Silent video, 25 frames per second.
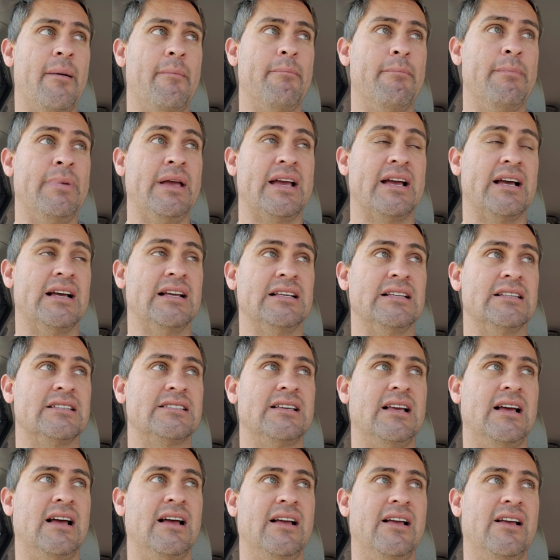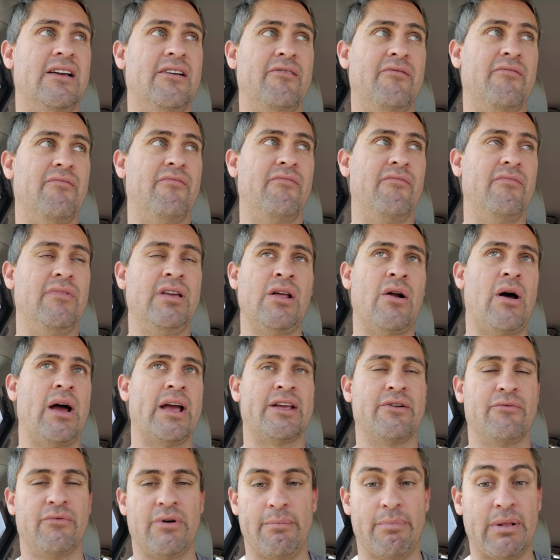because I
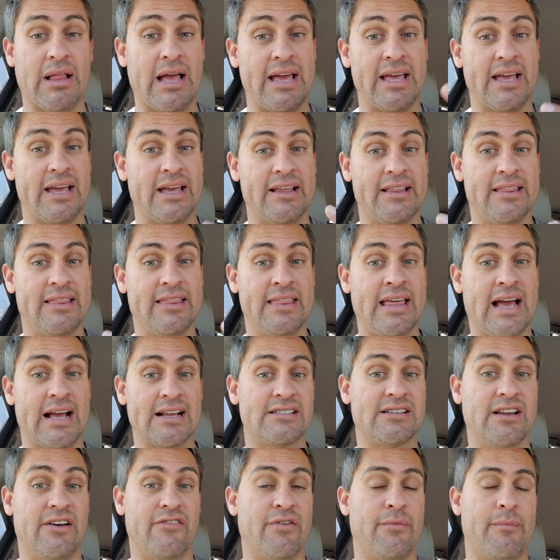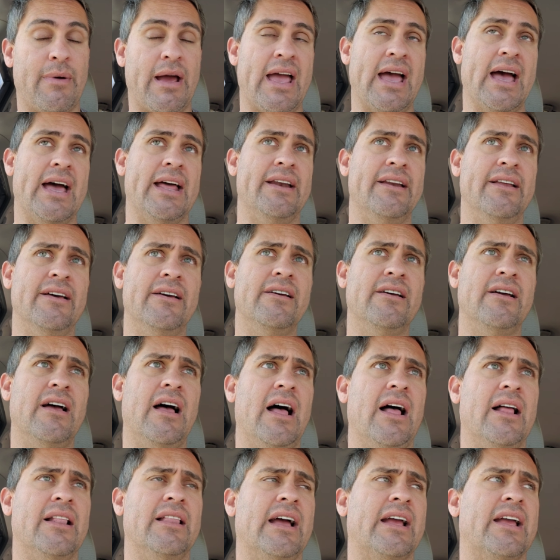can replay that stuff in my head
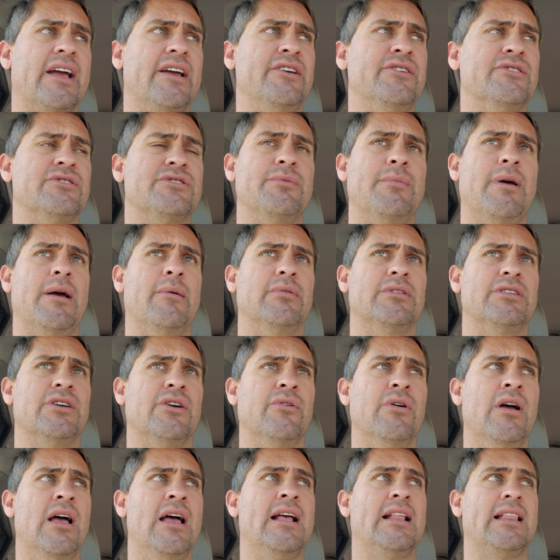like I used to be able to.